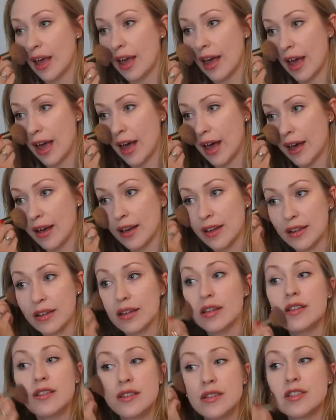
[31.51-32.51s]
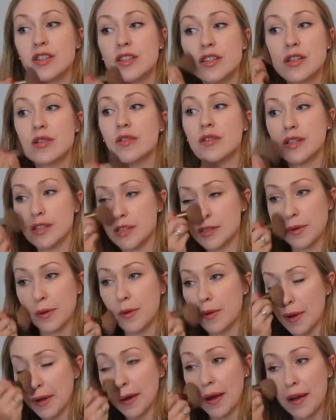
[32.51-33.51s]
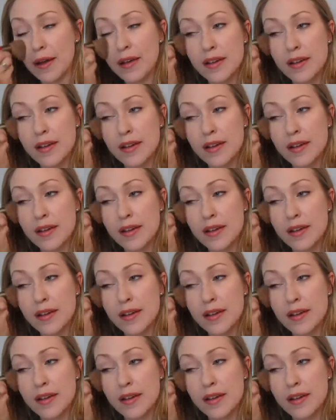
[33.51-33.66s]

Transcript: and just going to quick